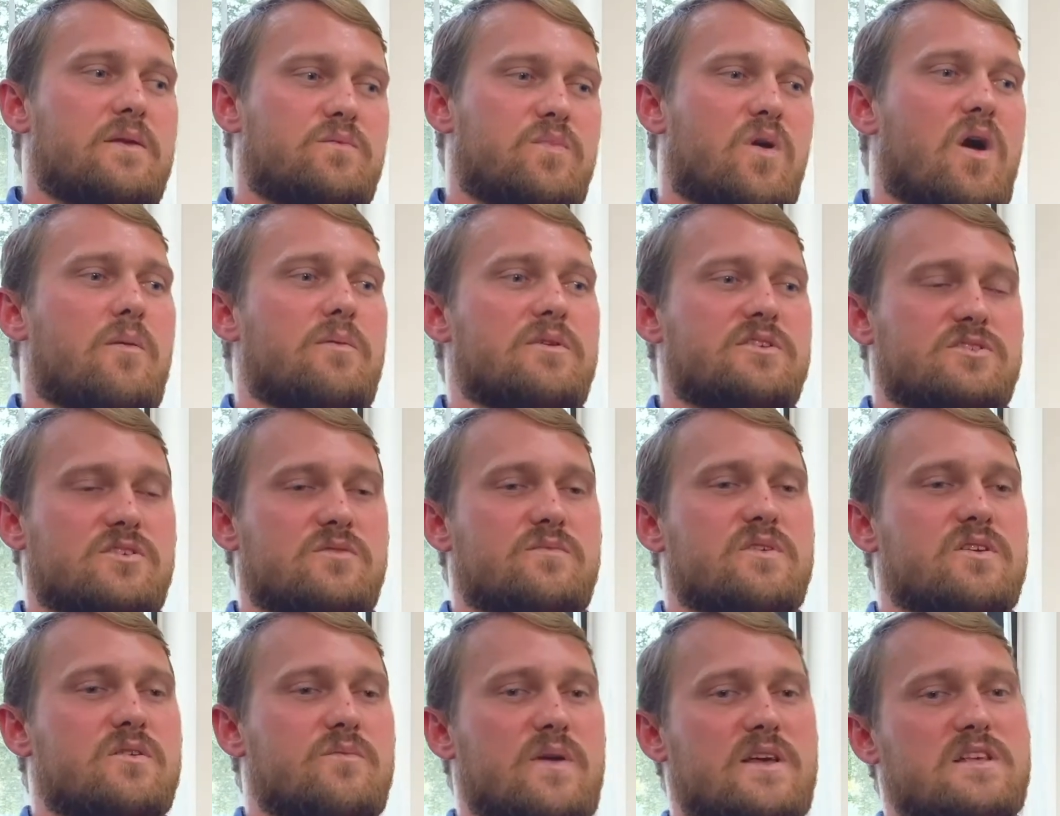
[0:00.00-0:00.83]
probably is going to
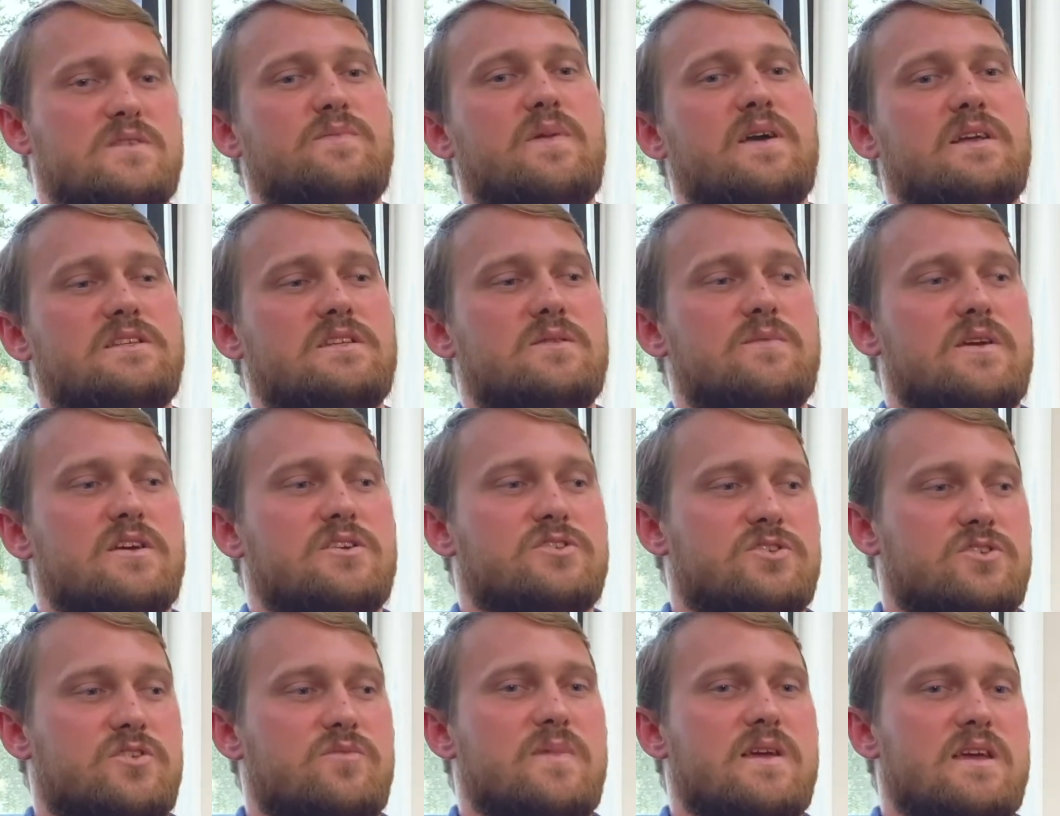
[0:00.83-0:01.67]
be your best bet to make
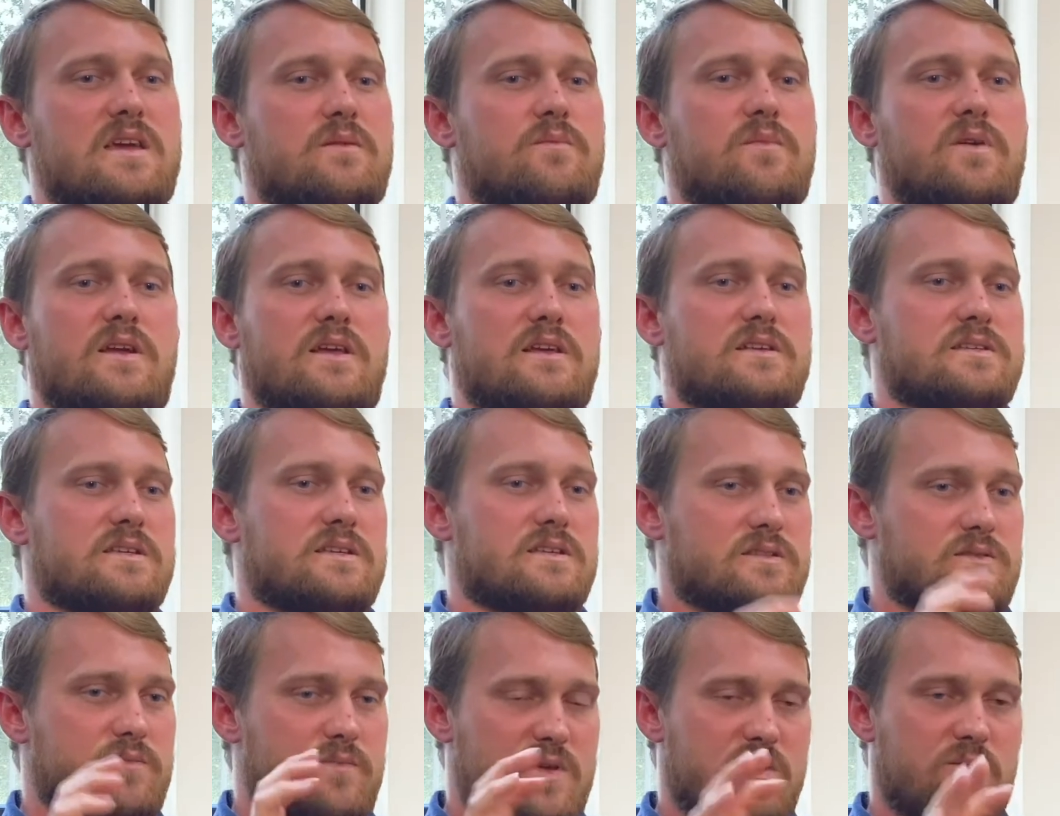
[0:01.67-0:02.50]
sure you're making money
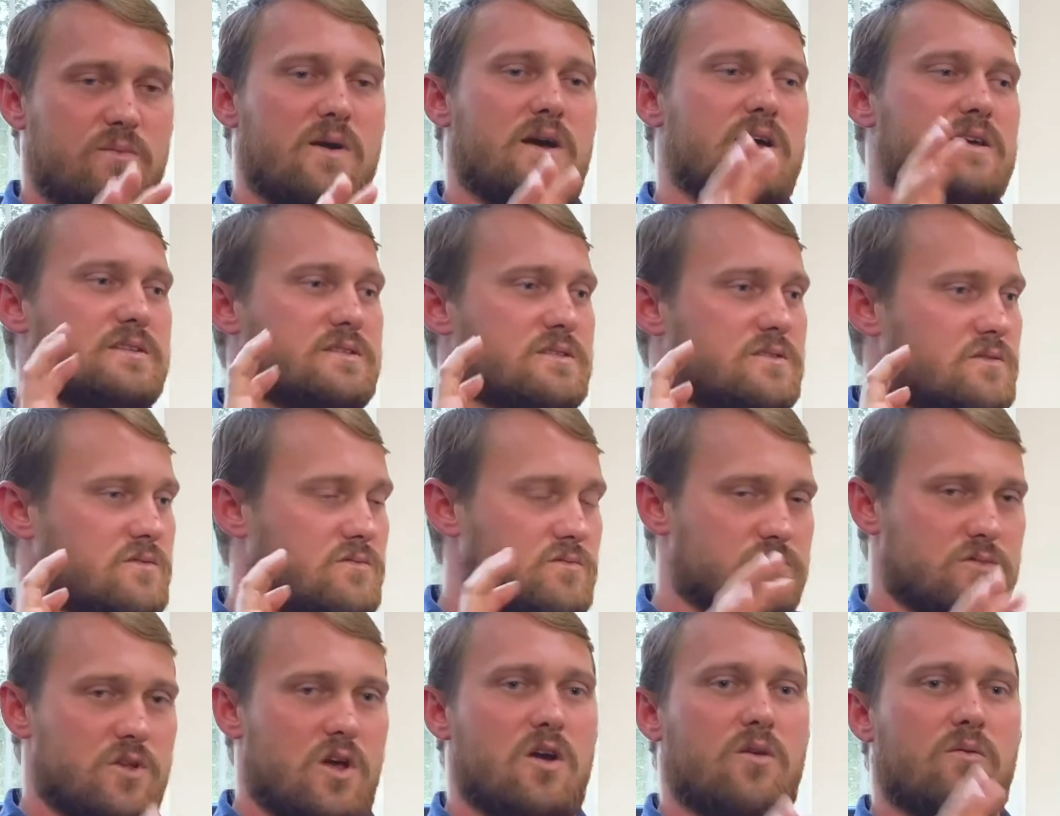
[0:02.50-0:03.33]
is the Midwest,
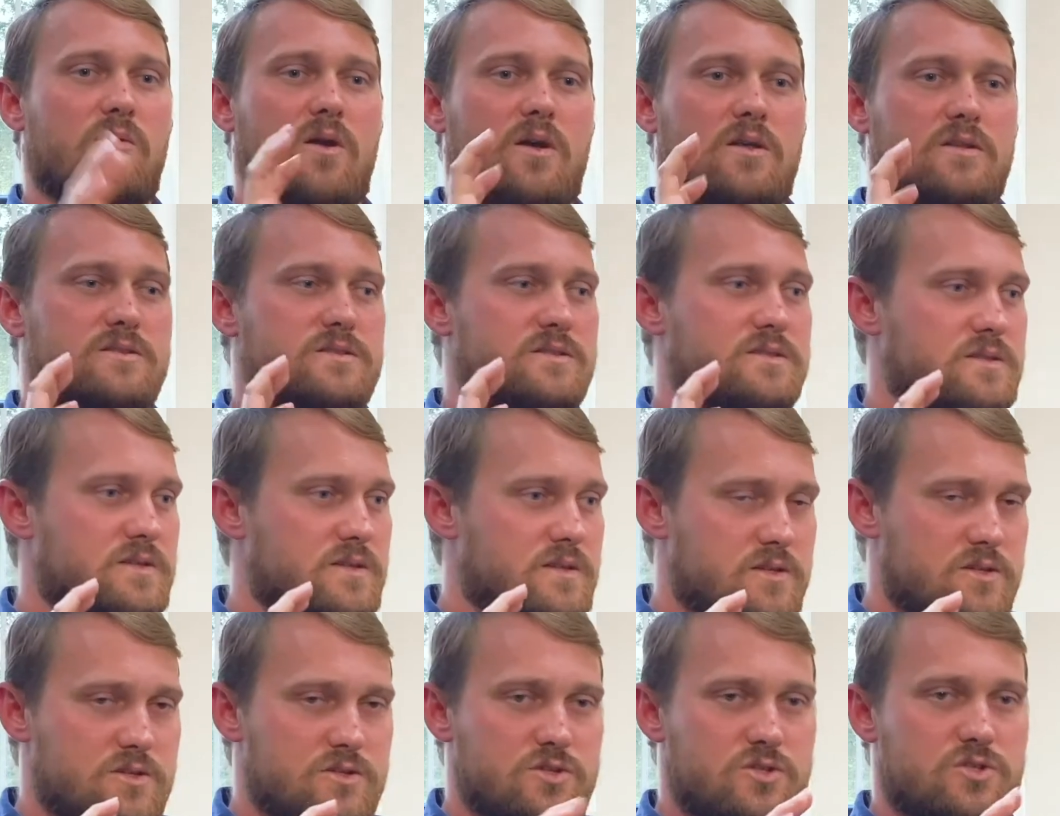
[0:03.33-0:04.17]
long runs,
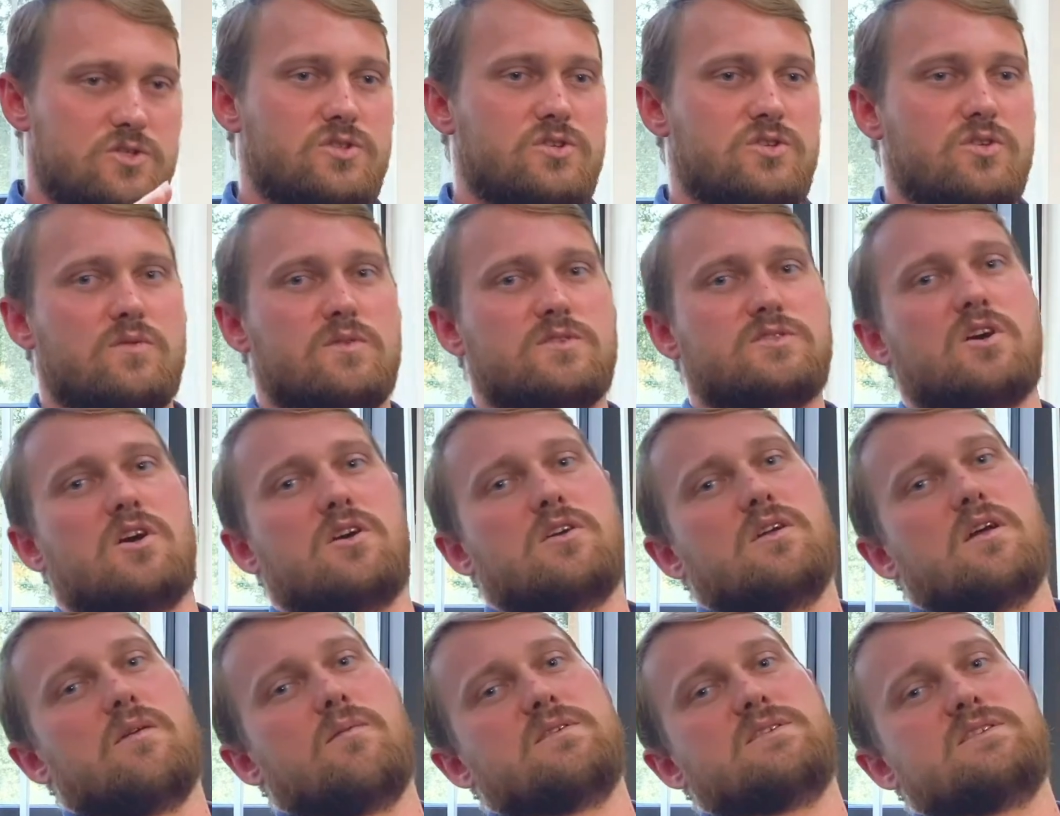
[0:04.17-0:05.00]
do what's hard,
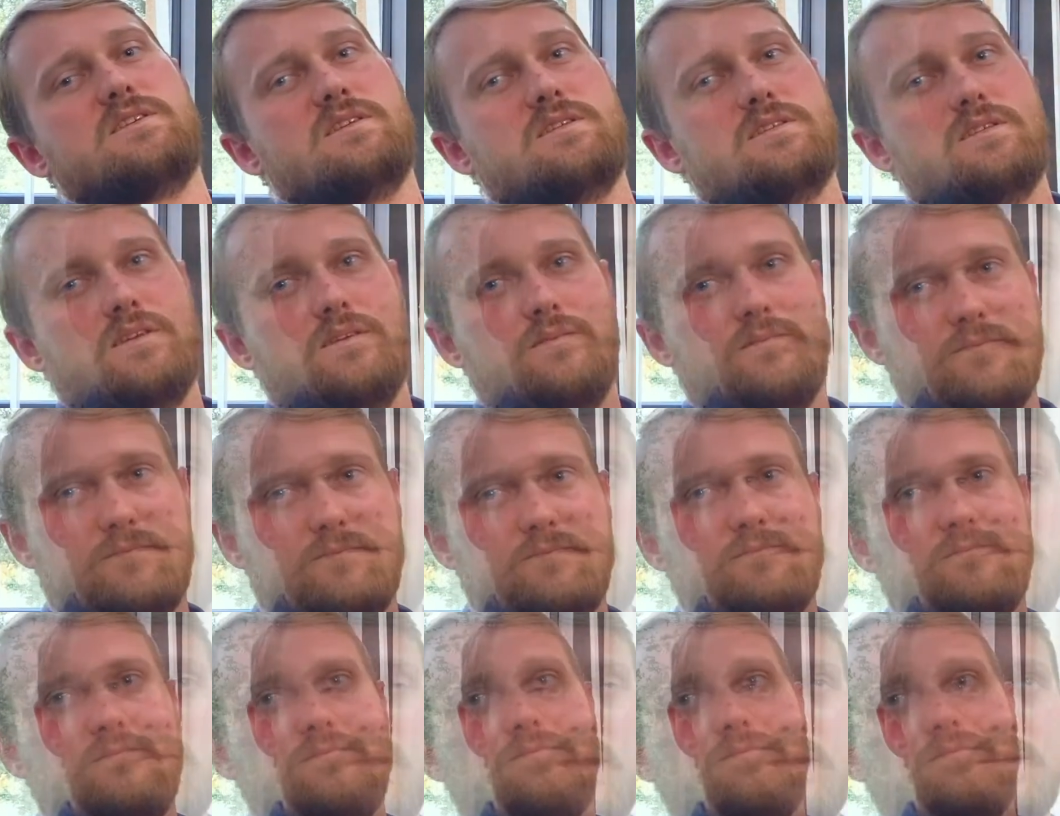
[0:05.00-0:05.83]
not what's easy. What I
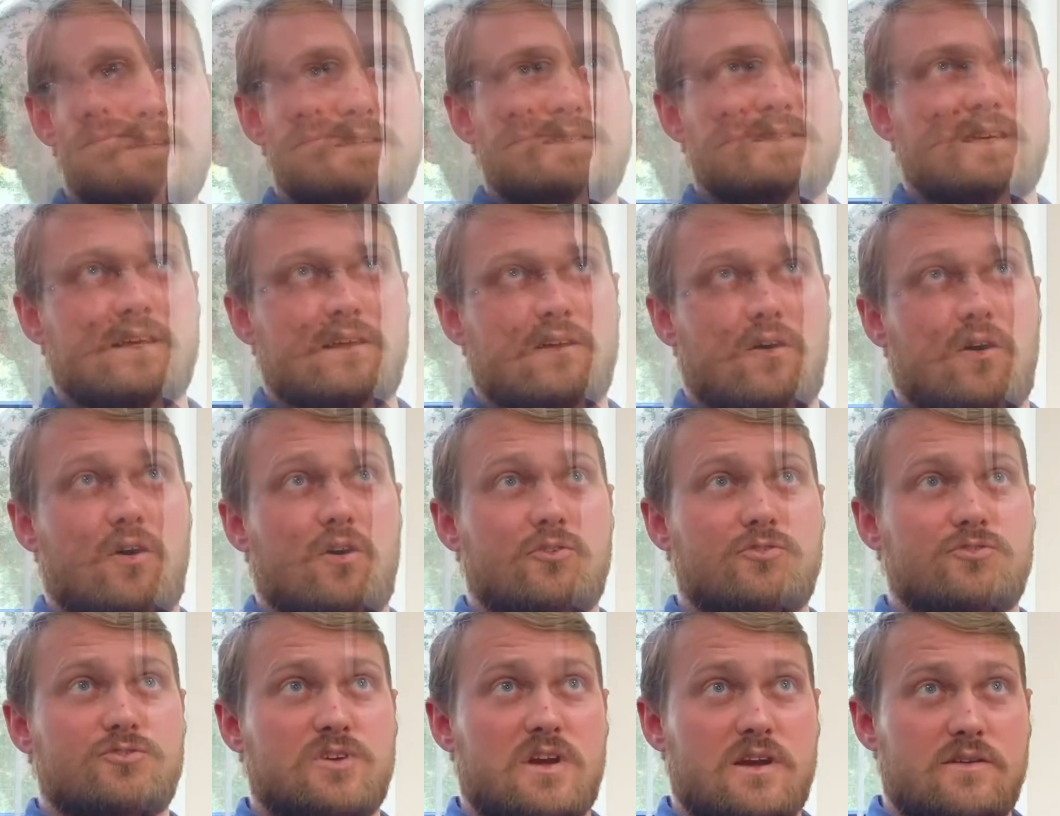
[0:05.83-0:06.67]
would like to say to
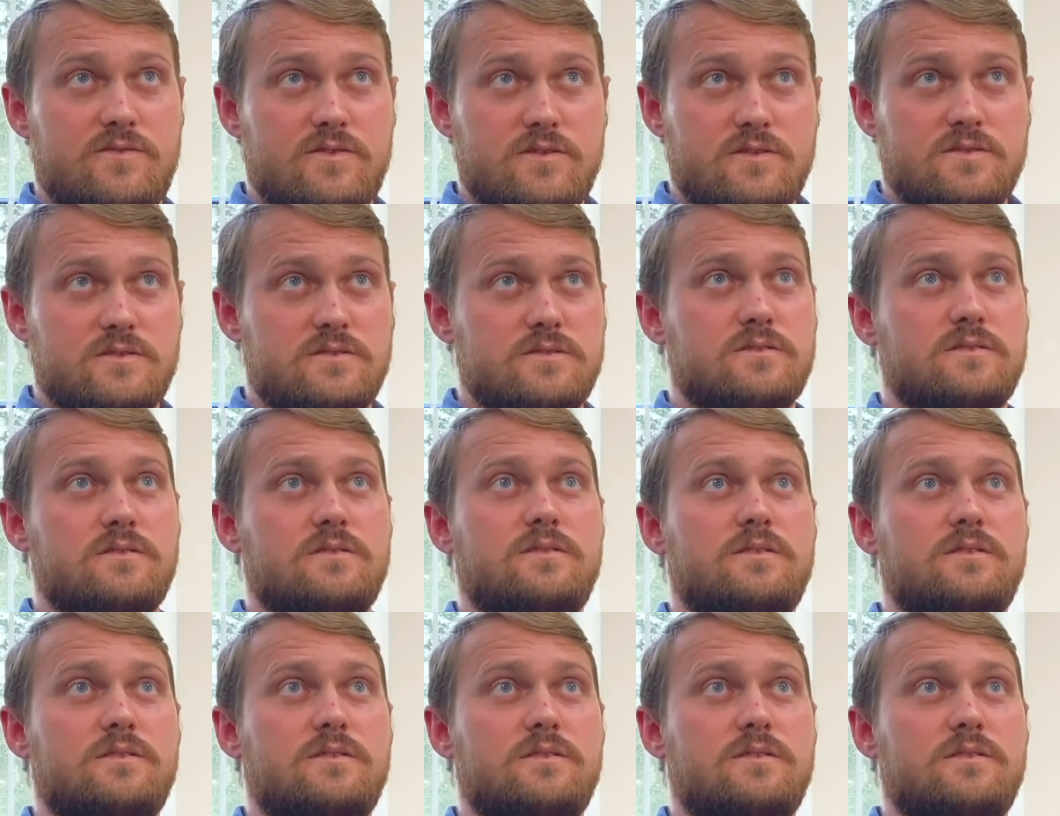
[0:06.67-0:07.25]
all drivers,